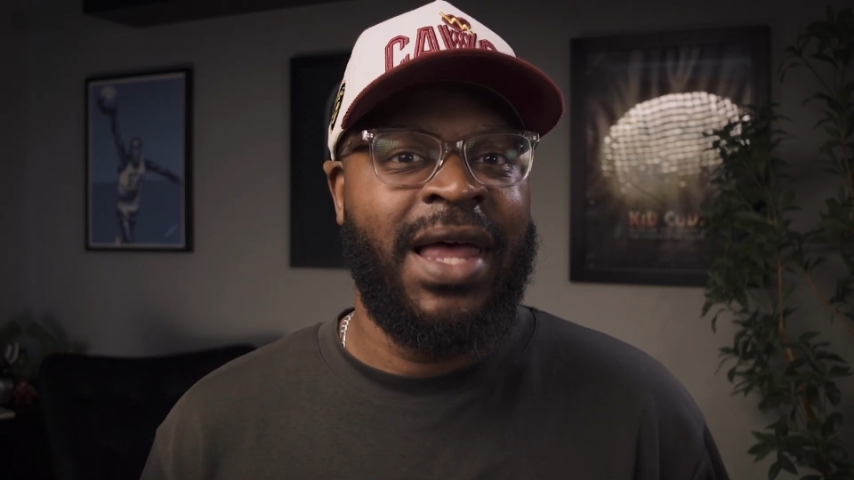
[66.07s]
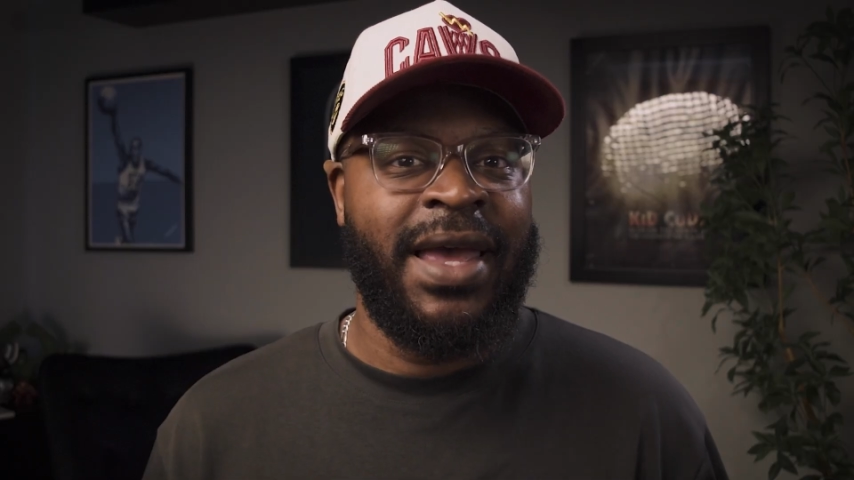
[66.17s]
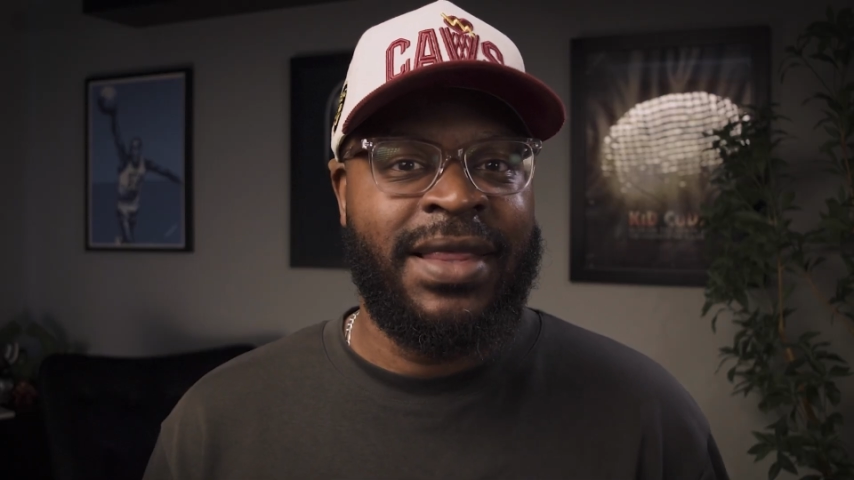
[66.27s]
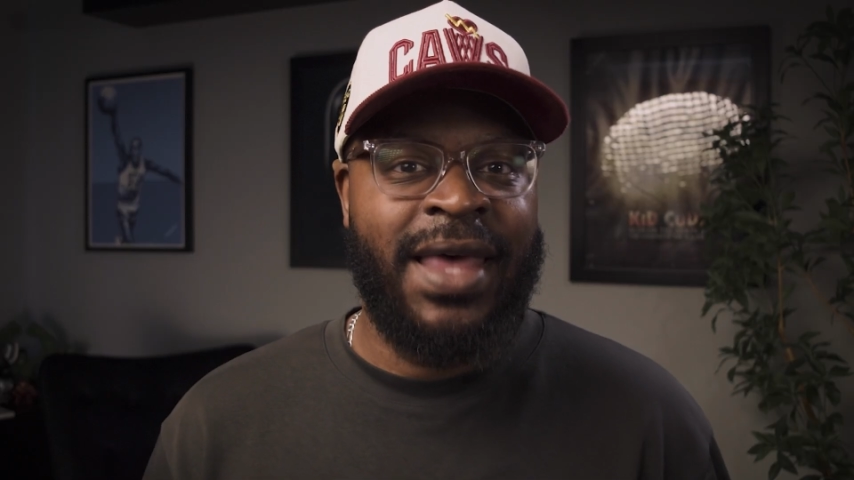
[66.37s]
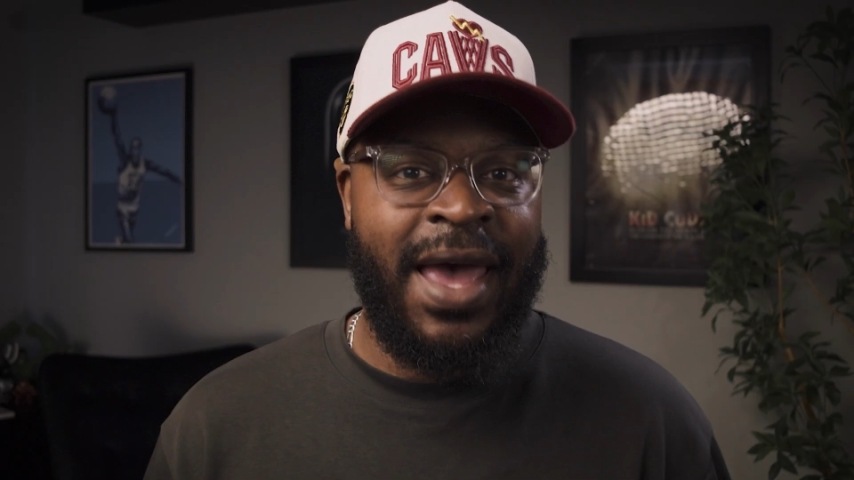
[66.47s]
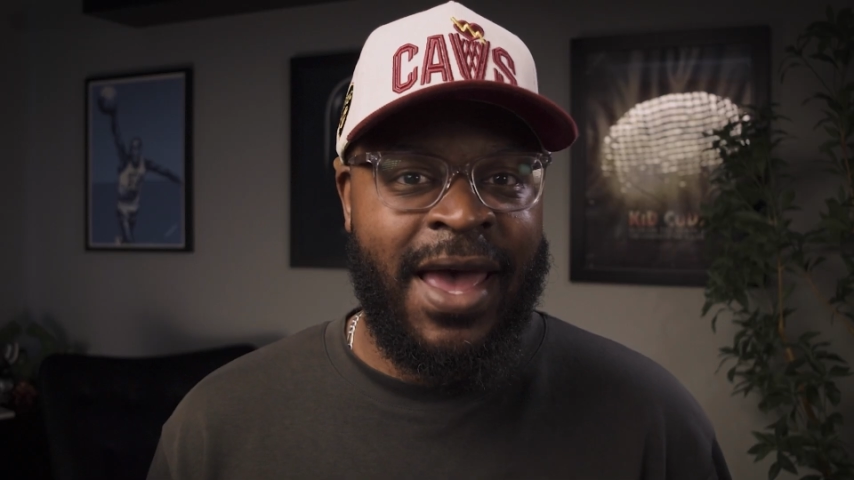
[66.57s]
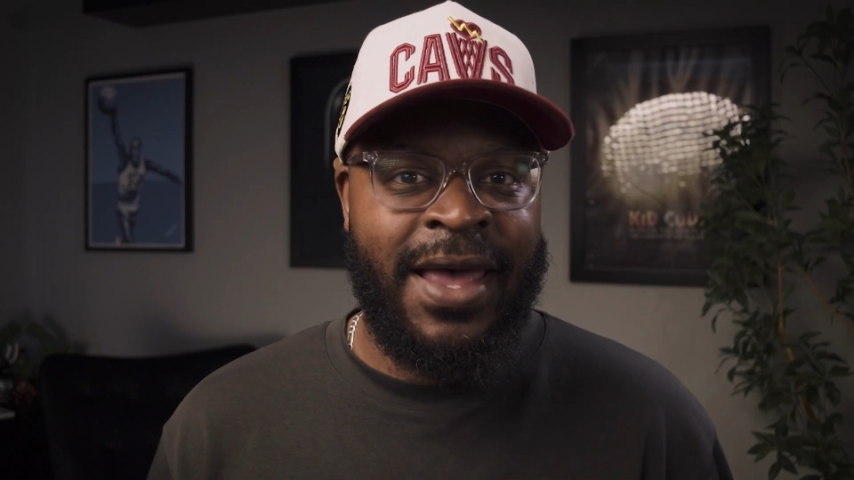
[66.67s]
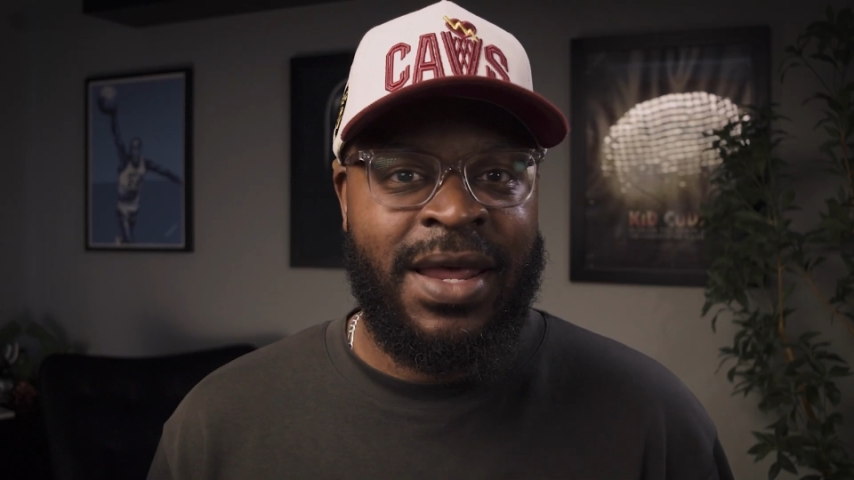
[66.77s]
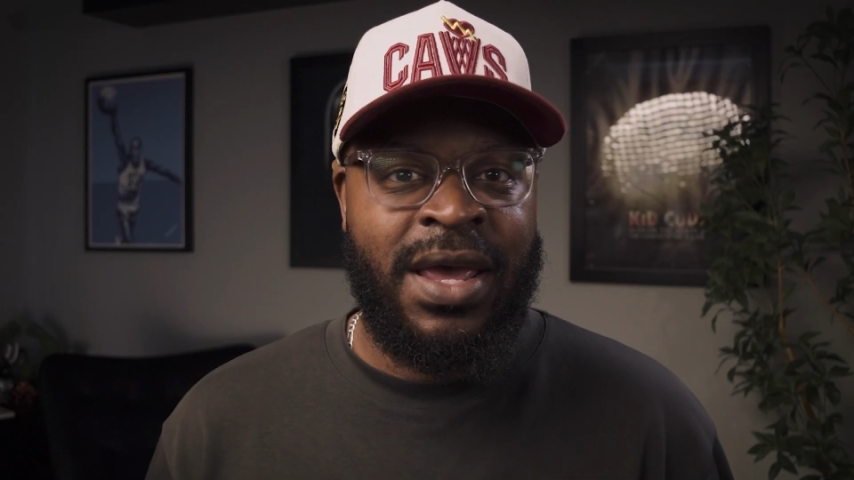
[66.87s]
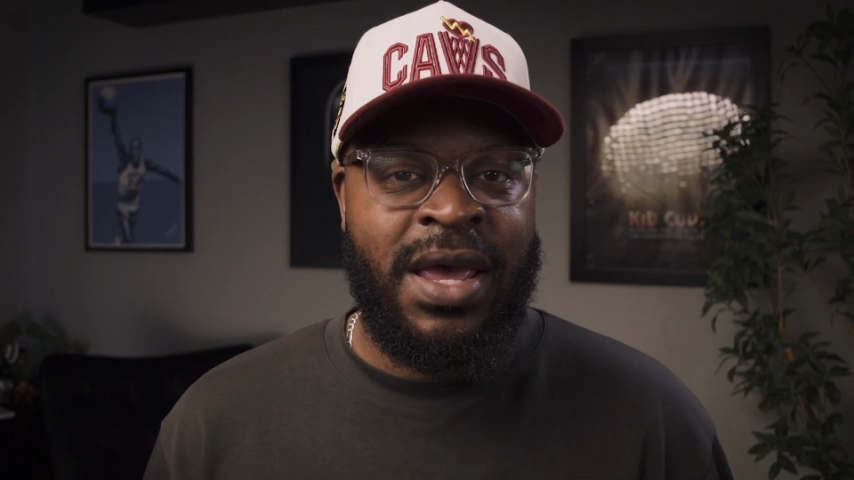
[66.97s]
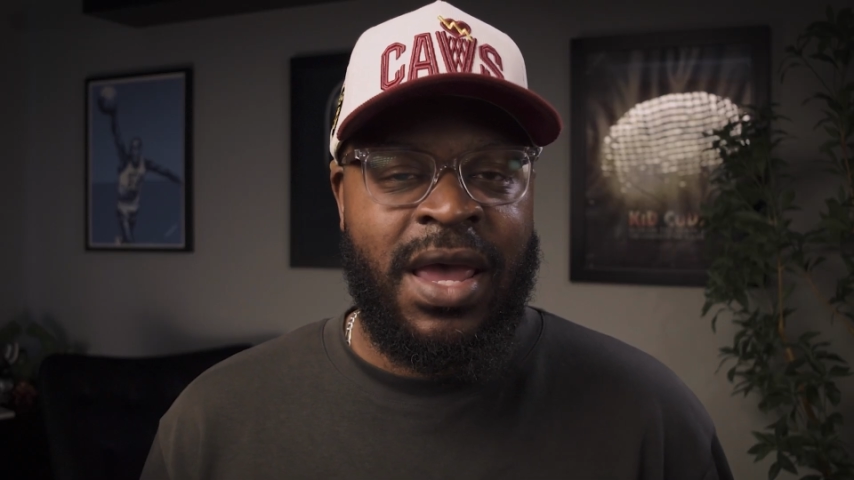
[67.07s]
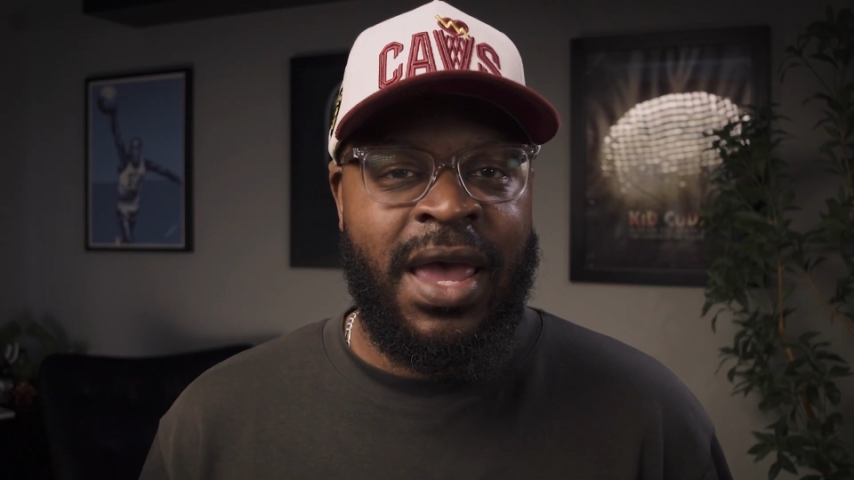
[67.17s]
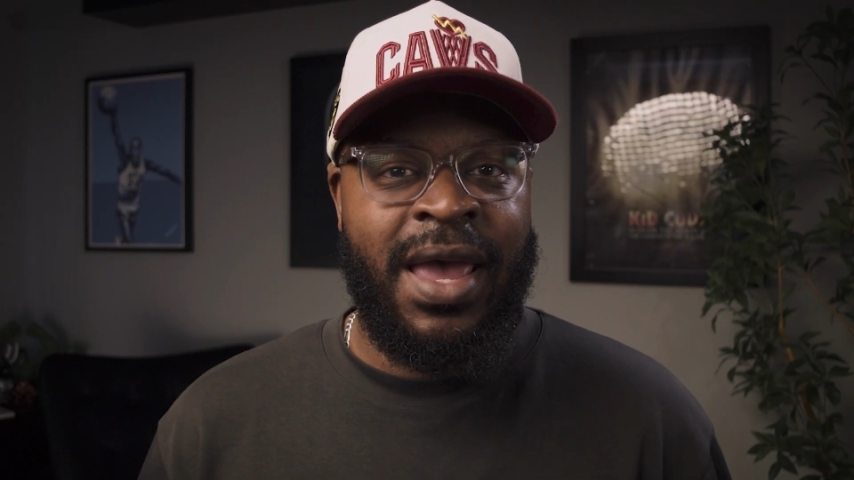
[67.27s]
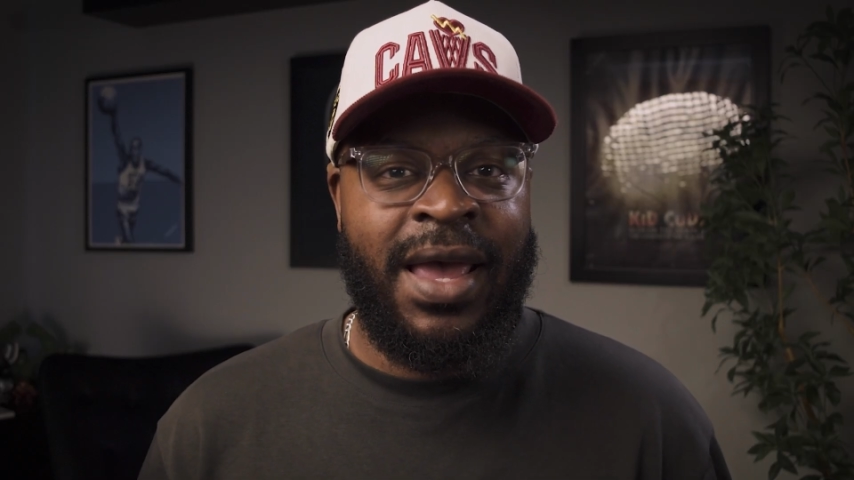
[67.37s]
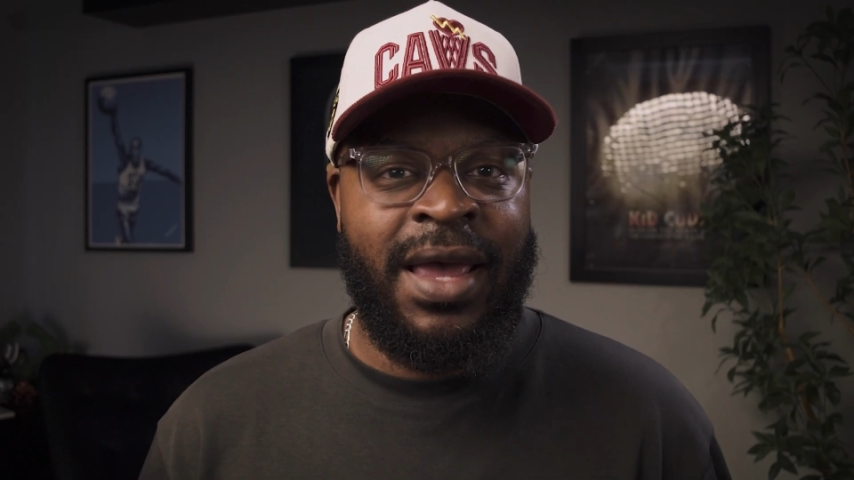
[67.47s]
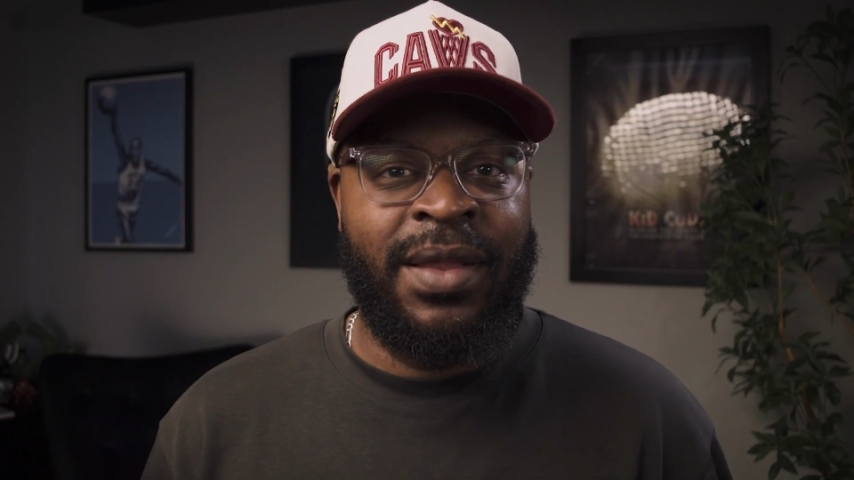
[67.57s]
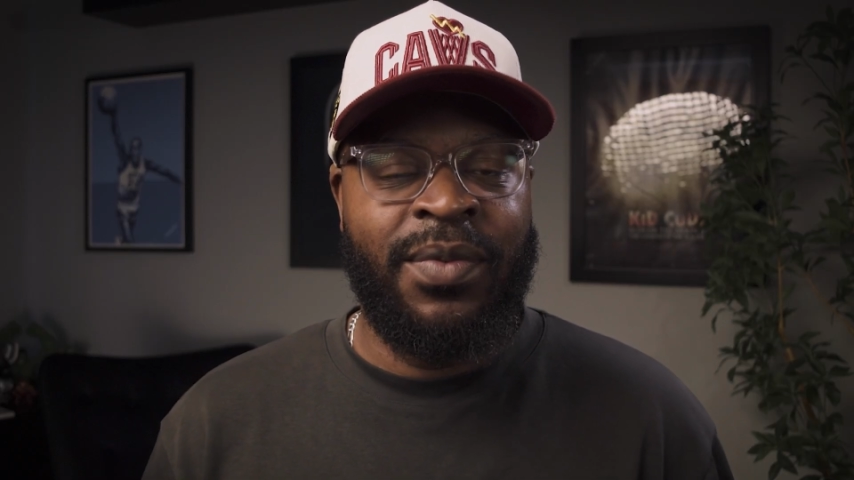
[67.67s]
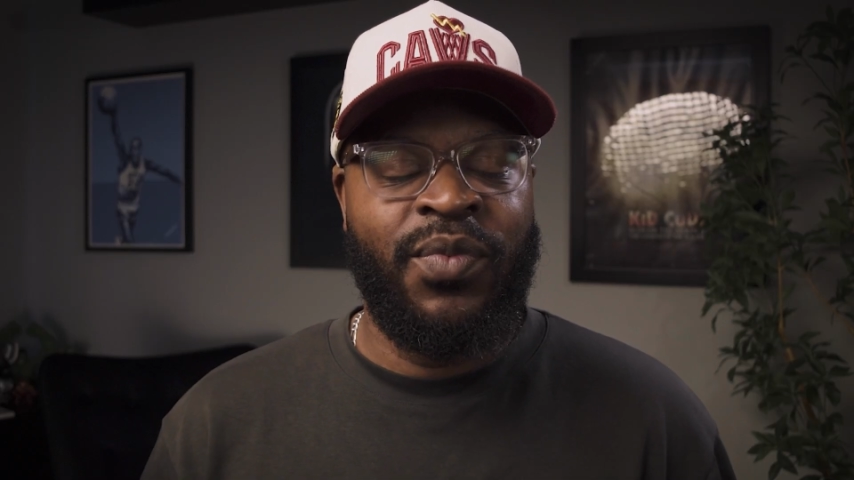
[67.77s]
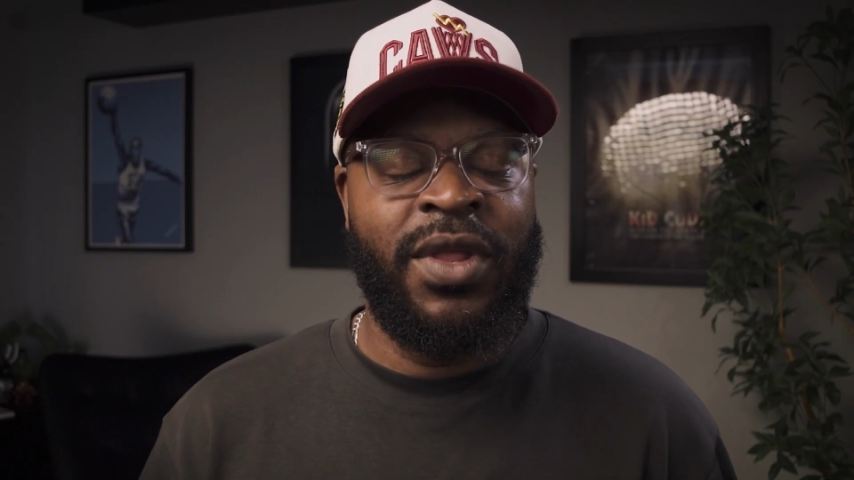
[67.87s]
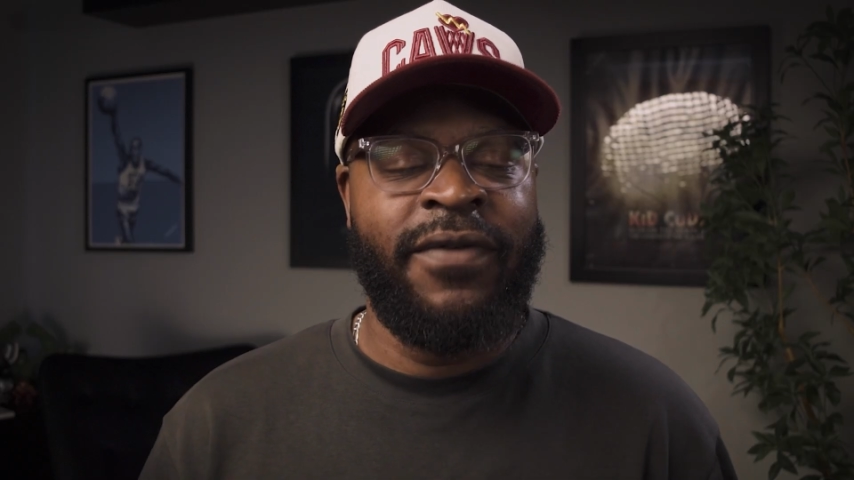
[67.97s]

like that. And